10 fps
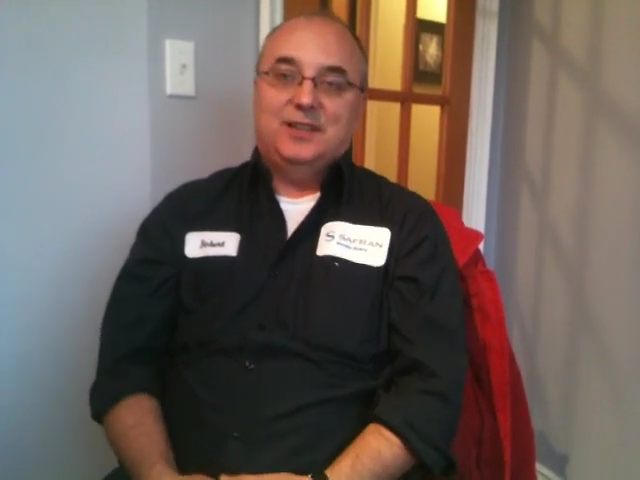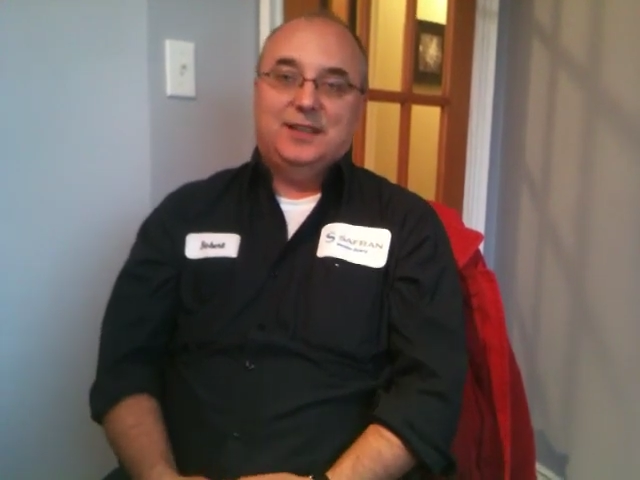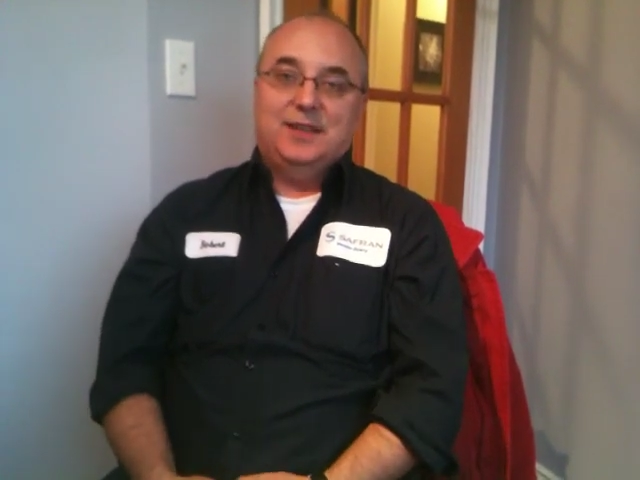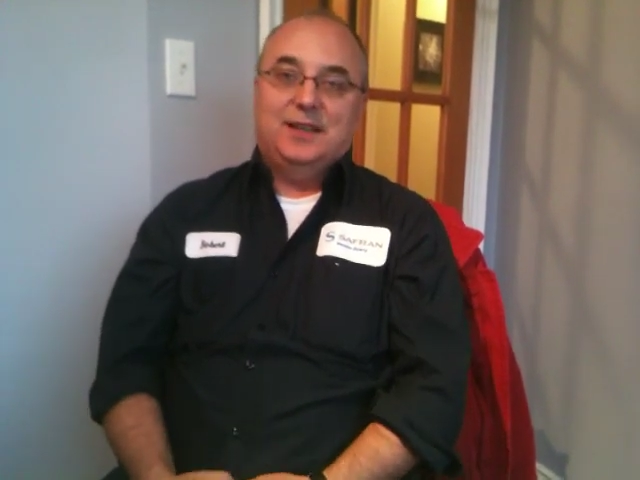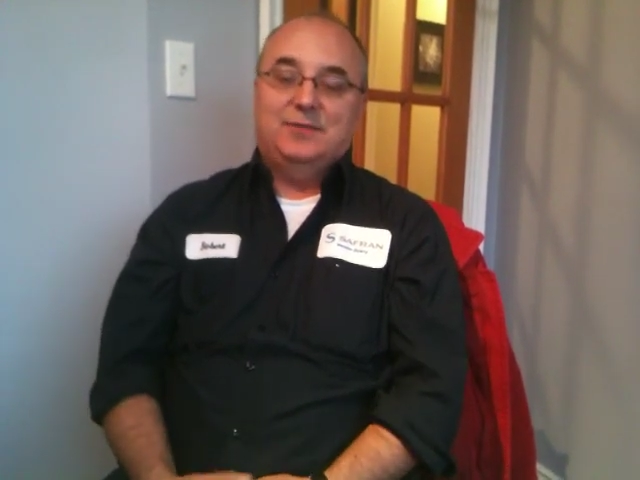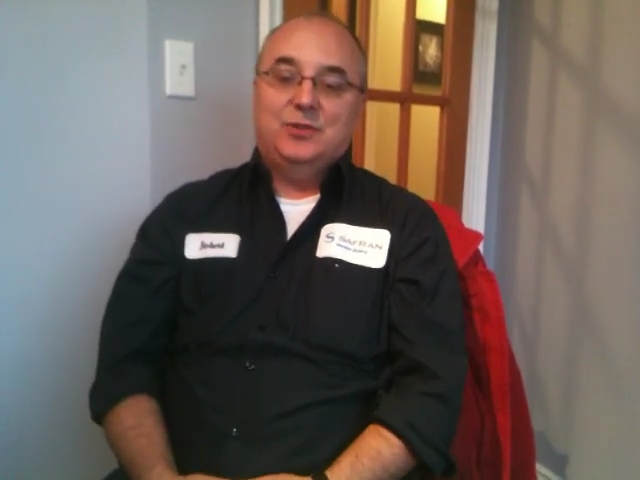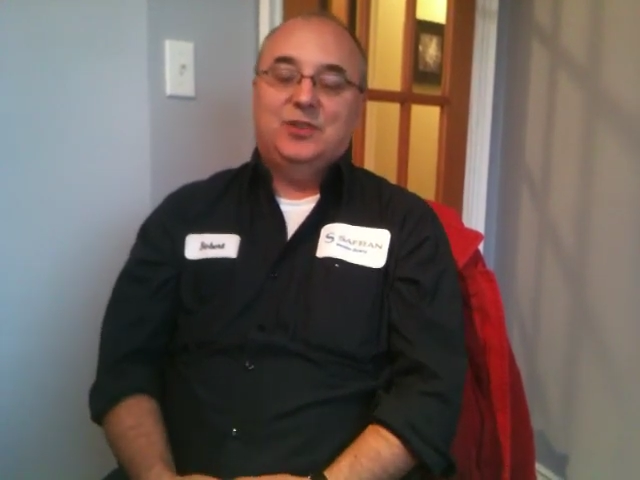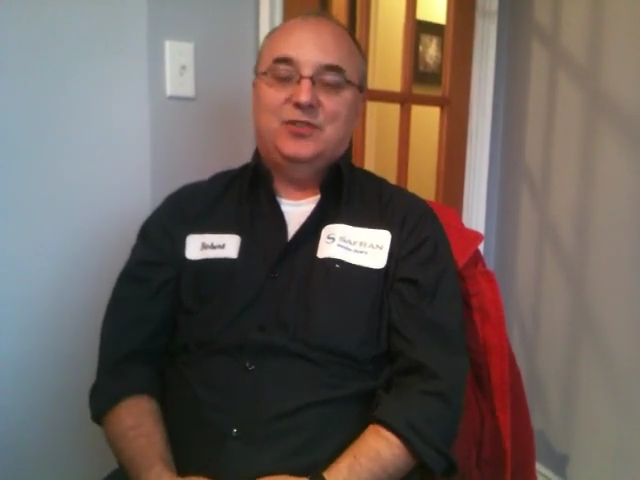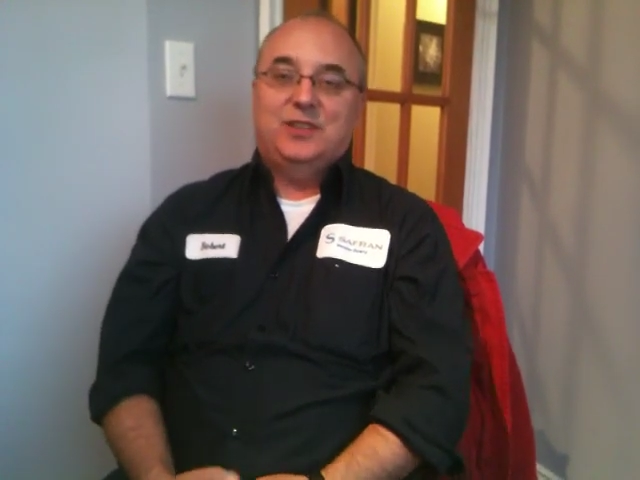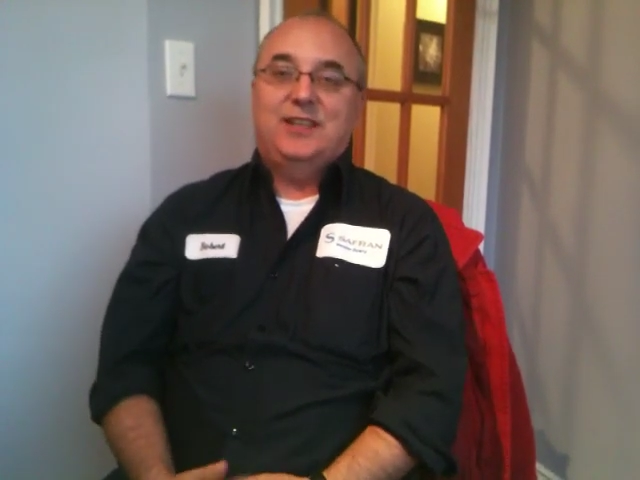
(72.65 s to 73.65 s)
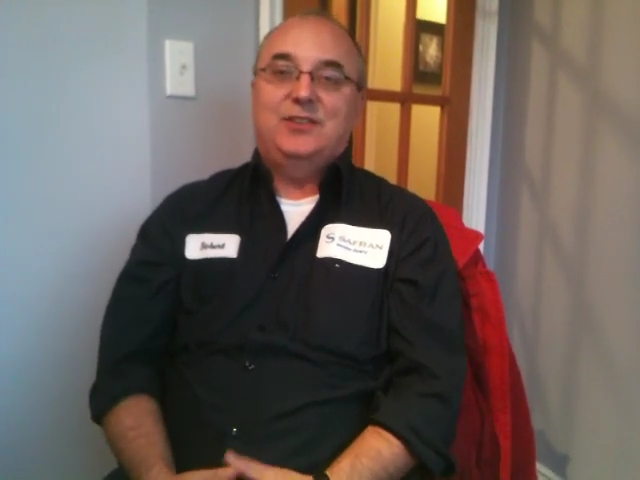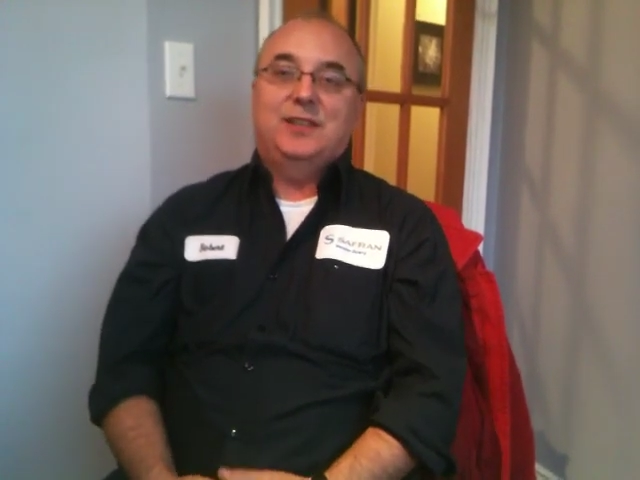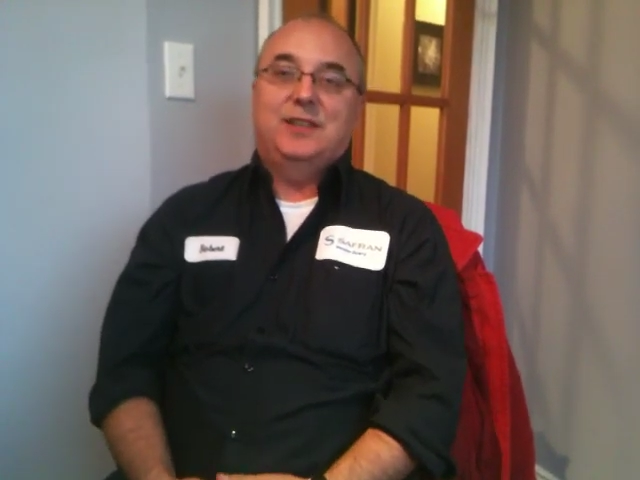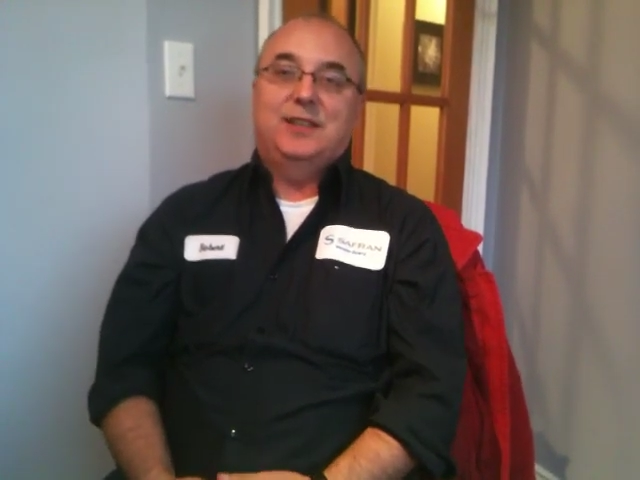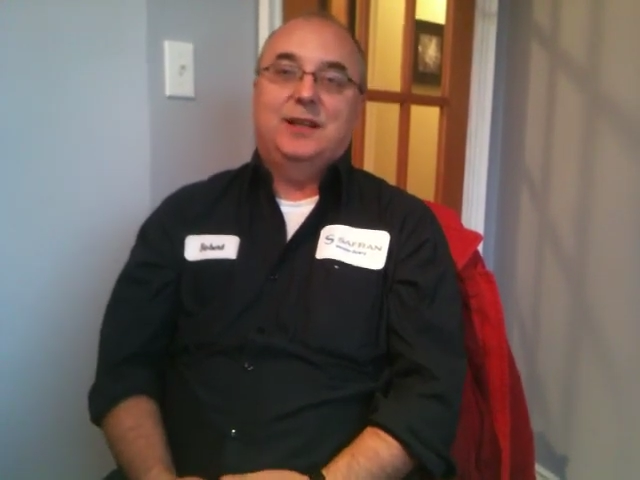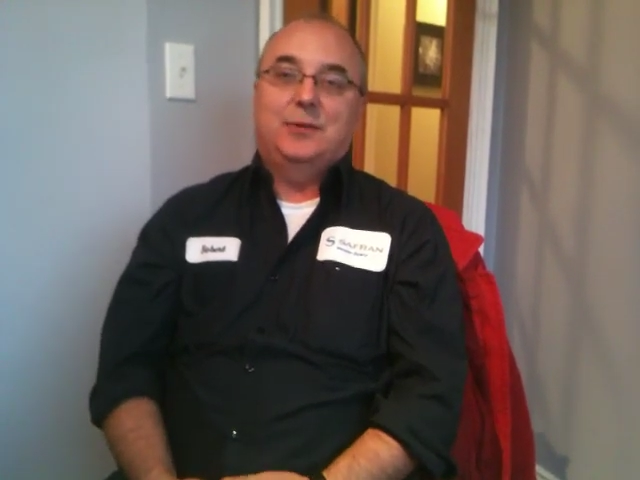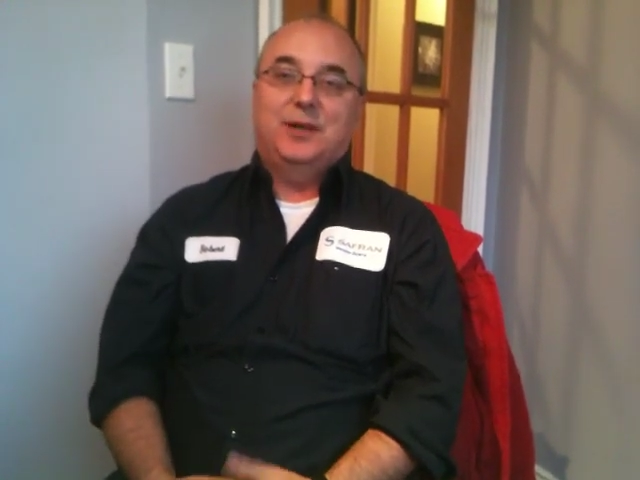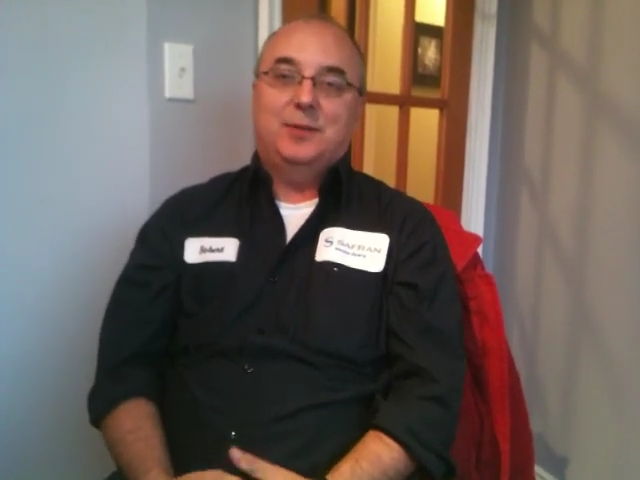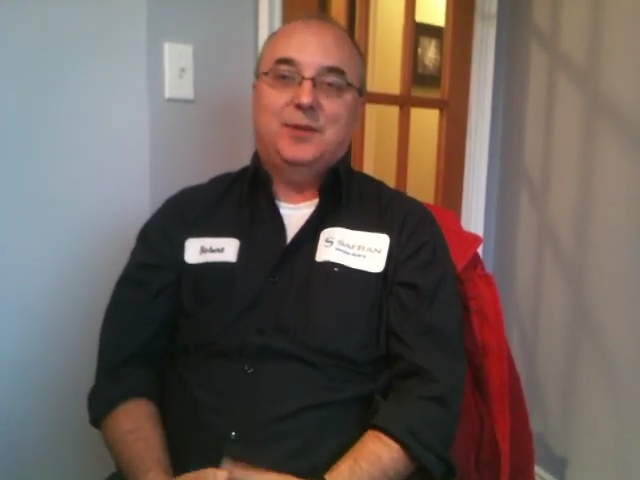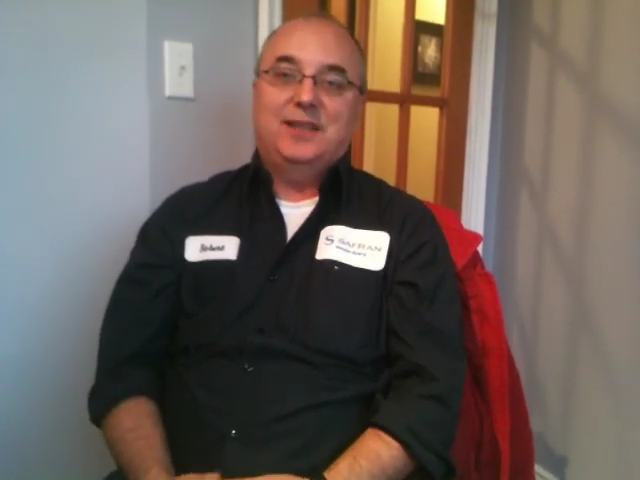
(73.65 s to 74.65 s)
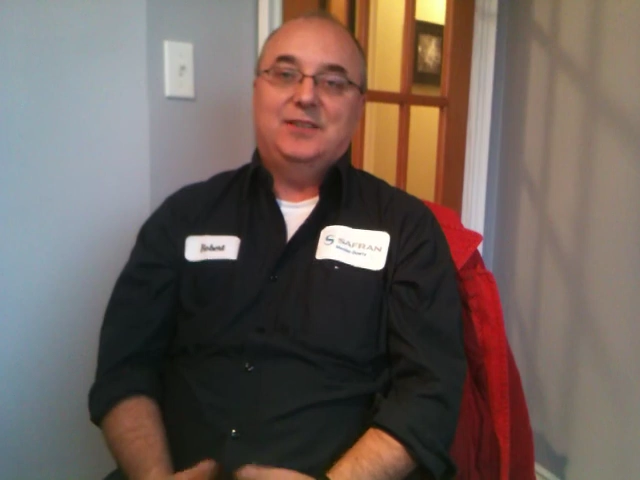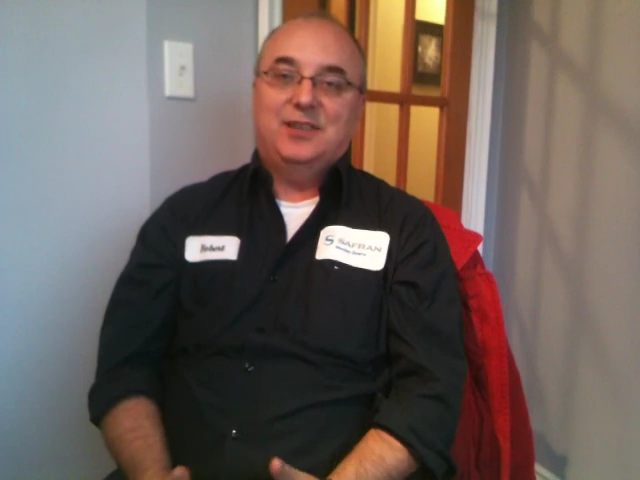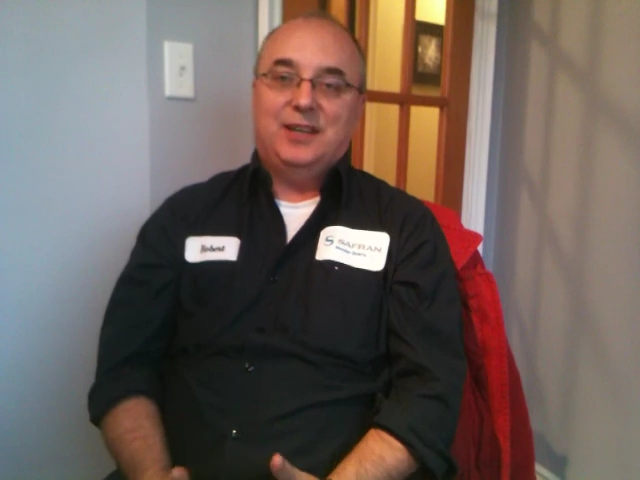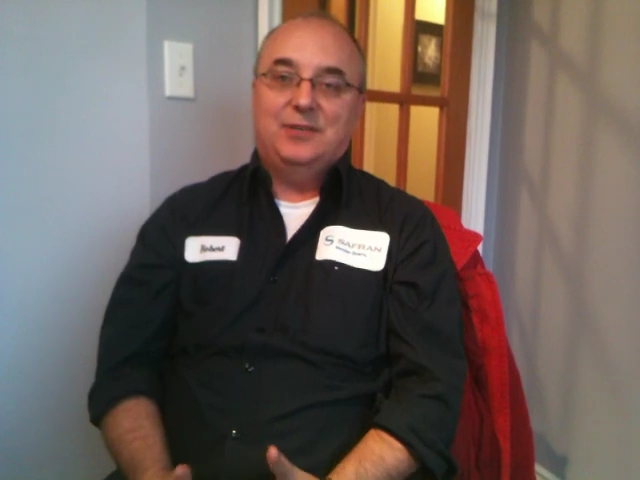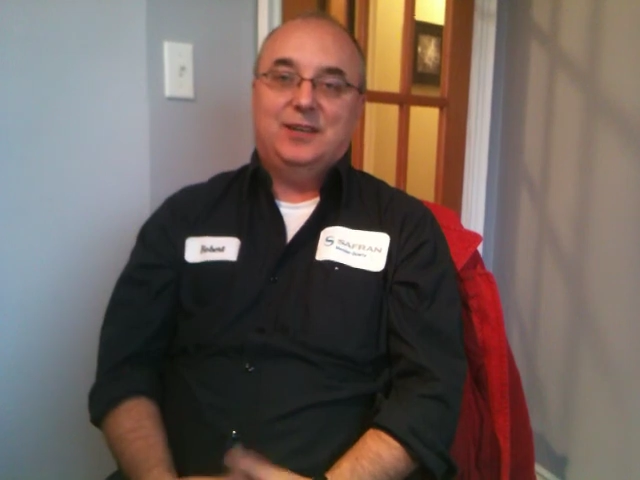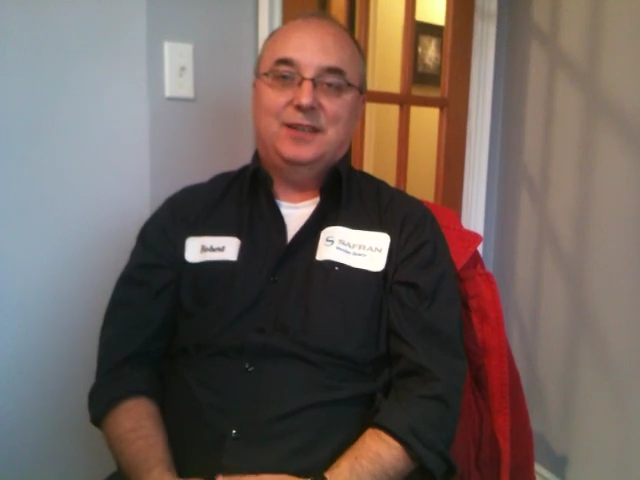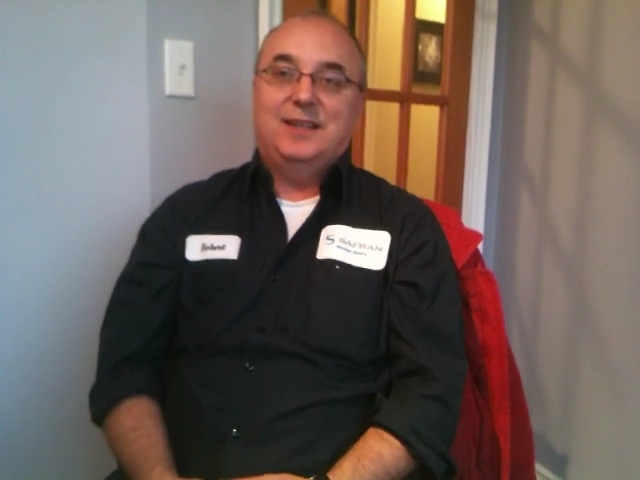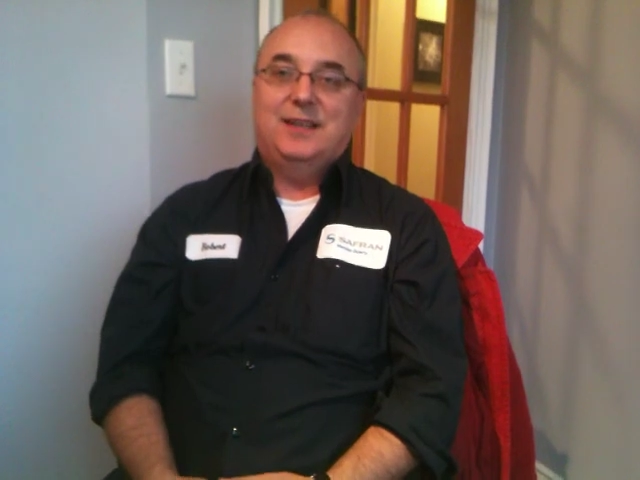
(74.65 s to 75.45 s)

I have no hesitation in recommending Sandra,